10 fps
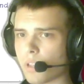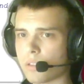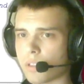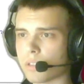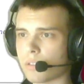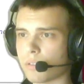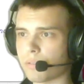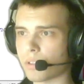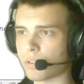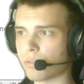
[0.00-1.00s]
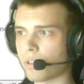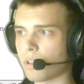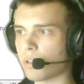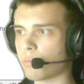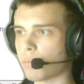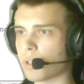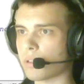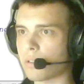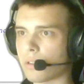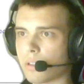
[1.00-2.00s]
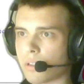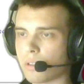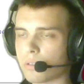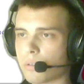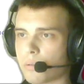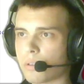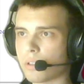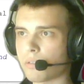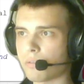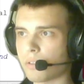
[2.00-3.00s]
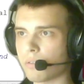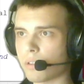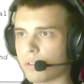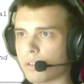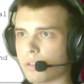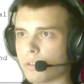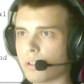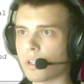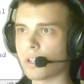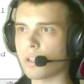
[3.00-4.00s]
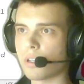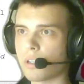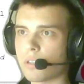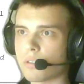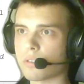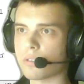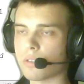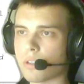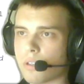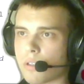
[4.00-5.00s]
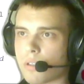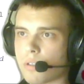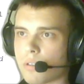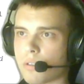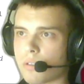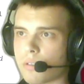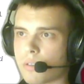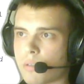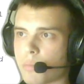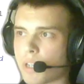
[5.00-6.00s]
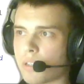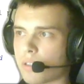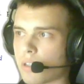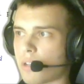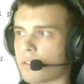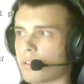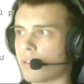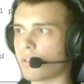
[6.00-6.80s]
That's the first thing, but also what I've given it here is the main task.